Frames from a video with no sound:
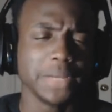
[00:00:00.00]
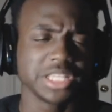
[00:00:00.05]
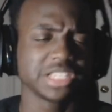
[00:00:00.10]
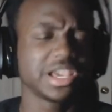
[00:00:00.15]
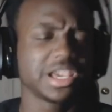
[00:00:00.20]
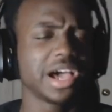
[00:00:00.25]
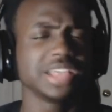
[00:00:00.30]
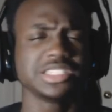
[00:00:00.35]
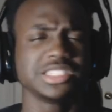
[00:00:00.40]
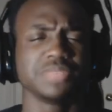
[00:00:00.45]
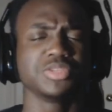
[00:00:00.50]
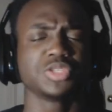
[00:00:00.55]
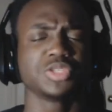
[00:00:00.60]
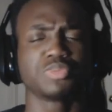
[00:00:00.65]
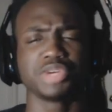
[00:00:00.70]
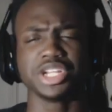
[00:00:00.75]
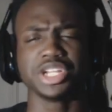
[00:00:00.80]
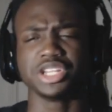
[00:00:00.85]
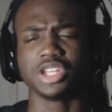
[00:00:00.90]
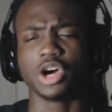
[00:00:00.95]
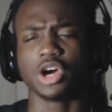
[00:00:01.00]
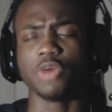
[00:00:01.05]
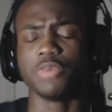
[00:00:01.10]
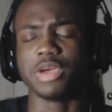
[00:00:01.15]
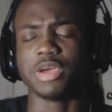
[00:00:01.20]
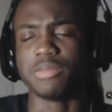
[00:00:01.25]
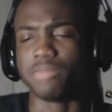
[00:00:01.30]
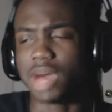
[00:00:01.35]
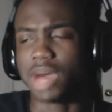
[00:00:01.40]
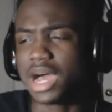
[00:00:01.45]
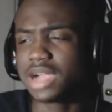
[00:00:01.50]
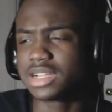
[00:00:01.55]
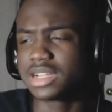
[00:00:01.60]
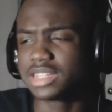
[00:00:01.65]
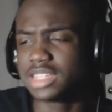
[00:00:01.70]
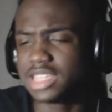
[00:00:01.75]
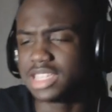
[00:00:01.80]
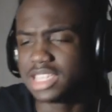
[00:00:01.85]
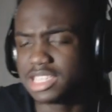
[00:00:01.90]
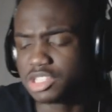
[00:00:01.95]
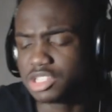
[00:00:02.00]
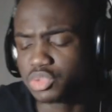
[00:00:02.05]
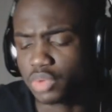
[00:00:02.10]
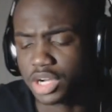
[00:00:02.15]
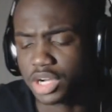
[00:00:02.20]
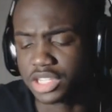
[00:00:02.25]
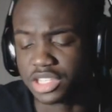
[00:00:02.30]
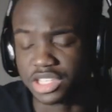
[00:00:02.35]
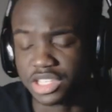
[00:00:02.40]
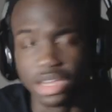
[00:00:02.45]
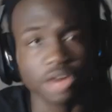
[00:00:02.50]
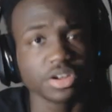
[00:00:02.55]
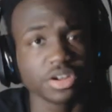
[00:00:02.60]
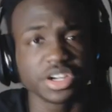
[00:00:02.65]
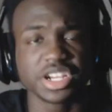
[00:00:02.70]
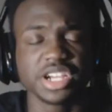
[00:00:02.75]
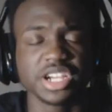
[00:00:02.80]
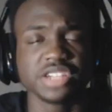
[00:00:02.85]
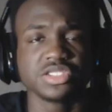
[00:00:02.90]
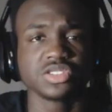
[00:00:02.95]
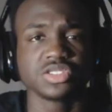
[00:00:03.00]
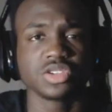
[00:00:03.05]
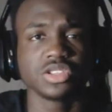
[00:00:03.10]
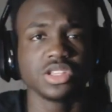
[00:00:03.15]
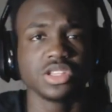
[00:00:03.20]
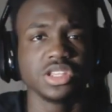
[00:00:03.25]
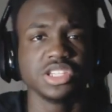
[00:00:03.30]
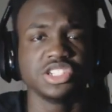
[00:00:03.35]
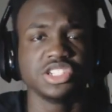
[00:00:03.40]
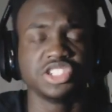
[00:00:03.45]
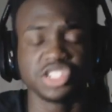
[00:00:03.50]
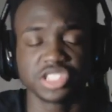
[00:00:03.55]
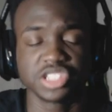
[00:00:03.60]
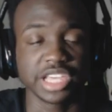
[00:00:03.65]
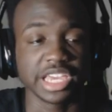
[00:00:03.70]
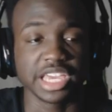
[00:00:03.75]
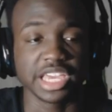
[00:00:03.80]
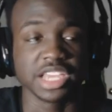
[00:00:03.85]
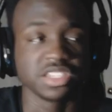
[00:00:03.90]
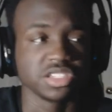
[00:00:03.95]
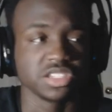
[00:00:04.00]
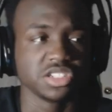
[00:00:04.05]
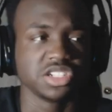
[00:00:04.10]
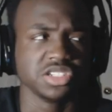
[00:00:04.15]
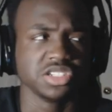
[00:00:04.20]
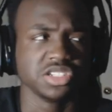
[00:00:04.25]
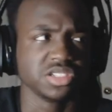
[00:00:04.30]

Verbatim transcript: But the concept is pretty dope, and Maka is one of the younger characters on the list, just like Izzy.